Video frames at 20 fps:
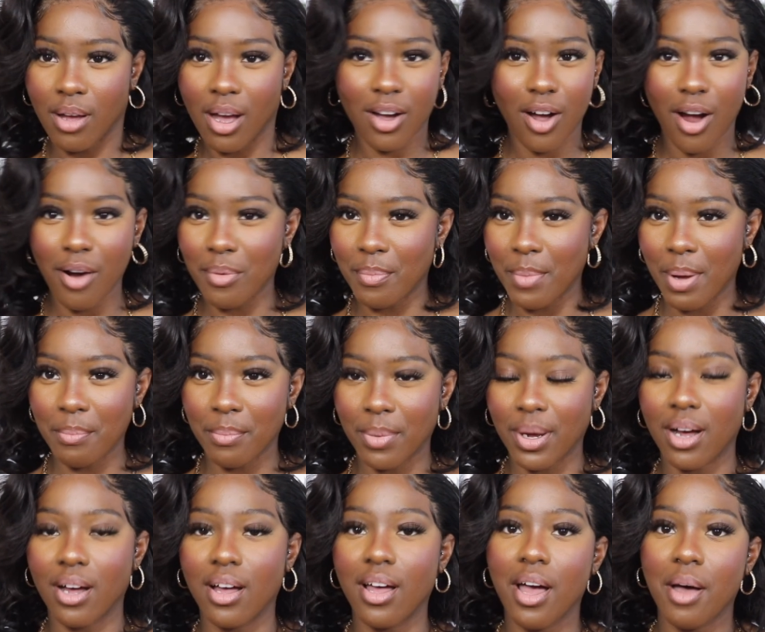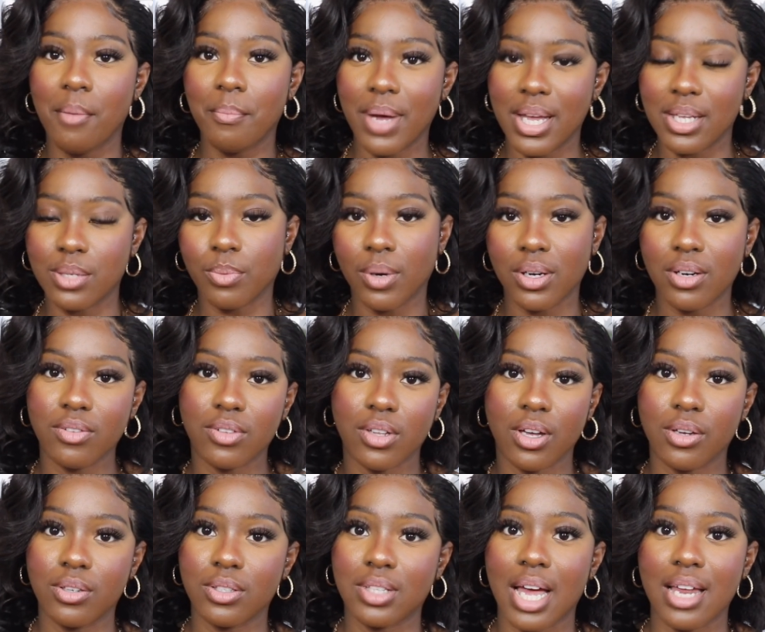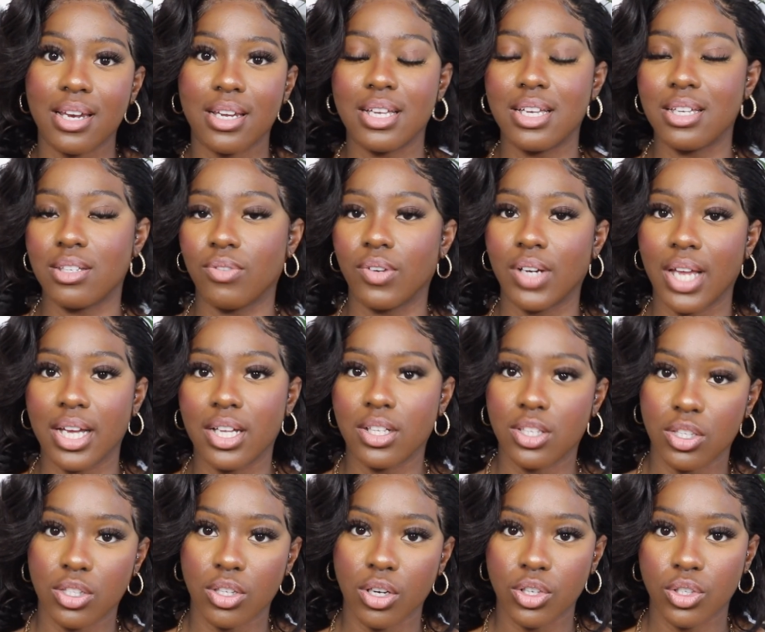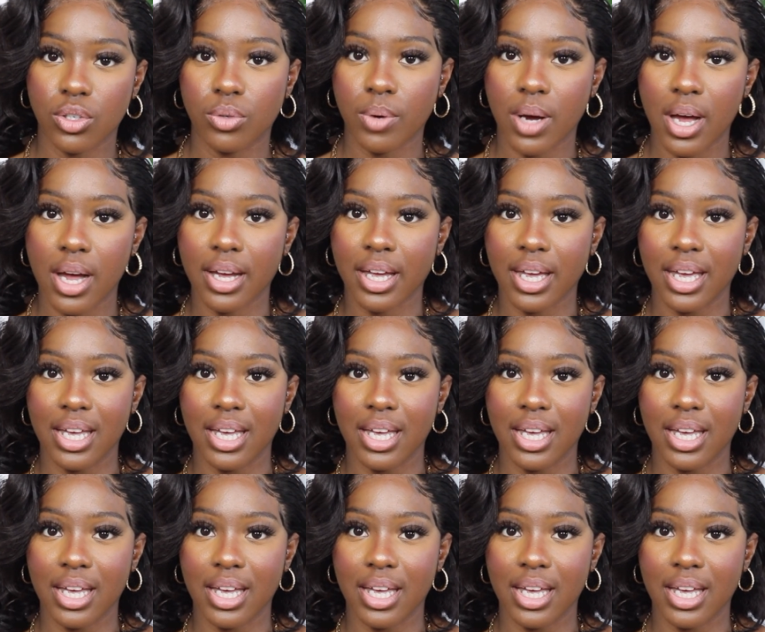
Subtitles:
can't remember, but it's one of those, and it's related to social work.